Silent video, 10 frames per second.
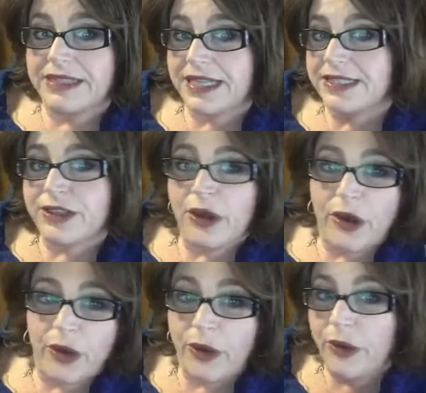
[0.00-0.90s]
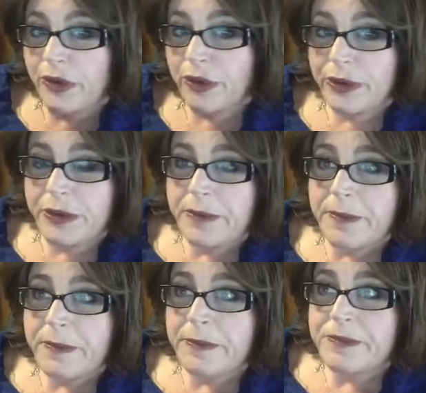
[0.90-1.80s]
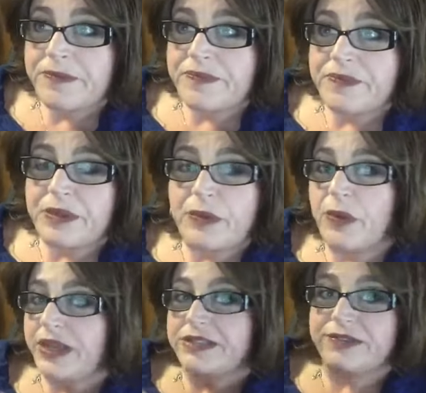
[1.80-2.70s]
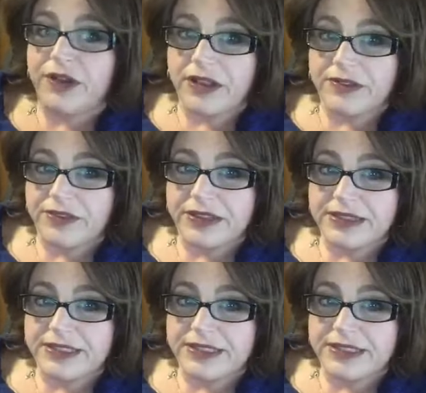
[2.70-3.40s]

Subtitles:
That's the whole point of all of this.